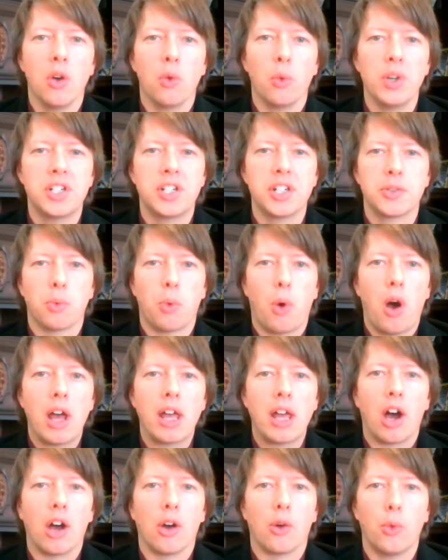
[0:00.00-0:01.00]
which is why
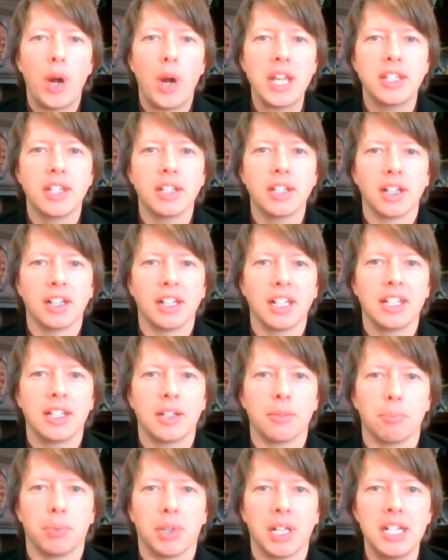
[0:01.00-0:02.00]
I regularly
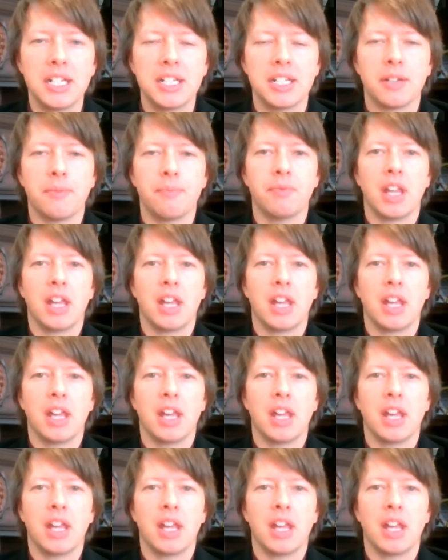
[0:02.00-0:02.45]
complete